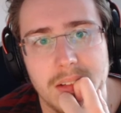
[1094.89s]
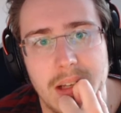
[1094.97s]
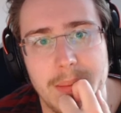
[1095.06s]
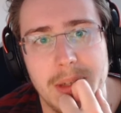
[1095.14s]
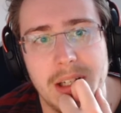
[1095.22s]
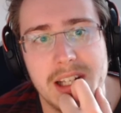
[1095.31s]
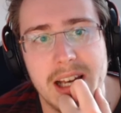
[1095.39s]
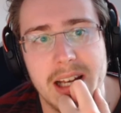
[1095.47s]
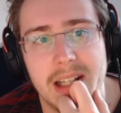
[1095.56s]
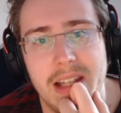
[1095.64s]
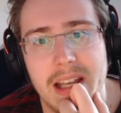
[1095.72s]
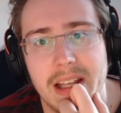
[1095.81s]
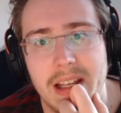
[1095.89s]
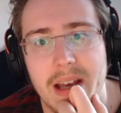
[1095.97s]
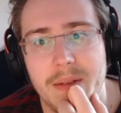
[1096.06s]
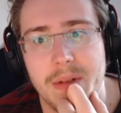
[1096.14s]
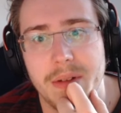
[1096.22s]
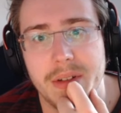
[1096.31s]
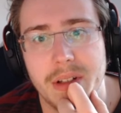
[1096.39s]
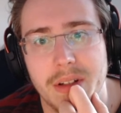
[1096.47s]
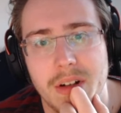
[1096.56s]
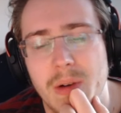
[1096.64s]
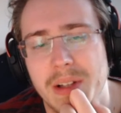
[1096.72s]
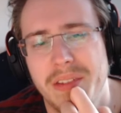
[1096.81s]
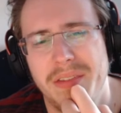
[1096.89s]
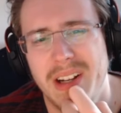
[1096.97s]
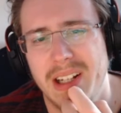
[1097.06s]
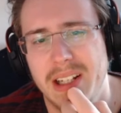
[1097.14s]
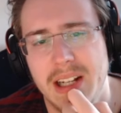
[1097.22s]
I mean, he's kind of taking everything. You know what? Fuck it.